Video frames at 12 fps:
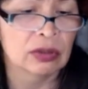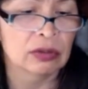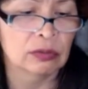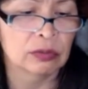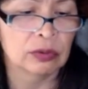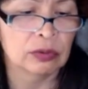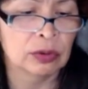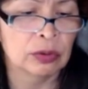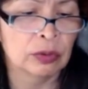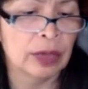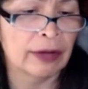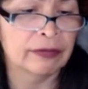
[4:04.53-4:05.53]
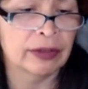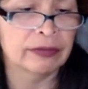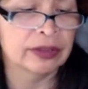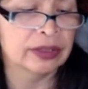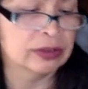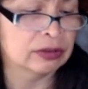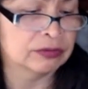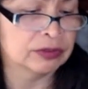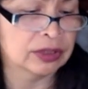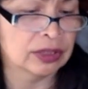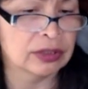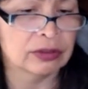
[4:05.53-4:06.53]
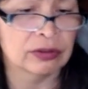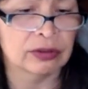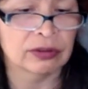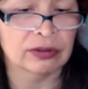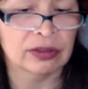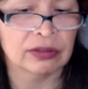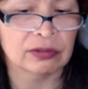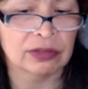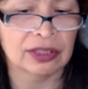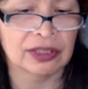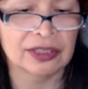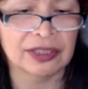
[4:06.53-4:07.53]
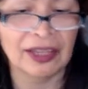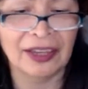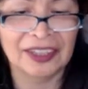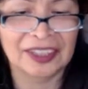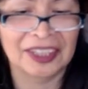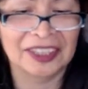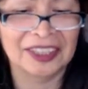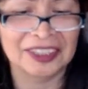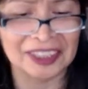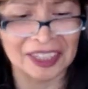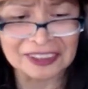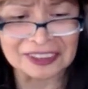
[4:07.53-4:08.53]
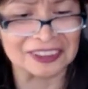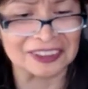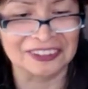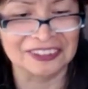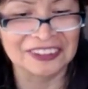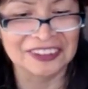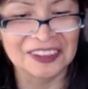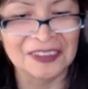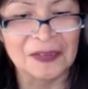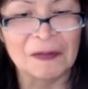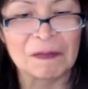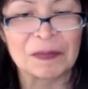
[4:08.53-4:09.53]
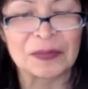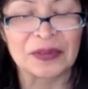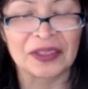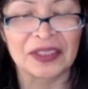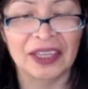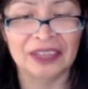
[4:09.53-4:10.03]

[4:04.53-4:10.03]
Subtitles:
who have evidence, who've studied the earth, can attest to. And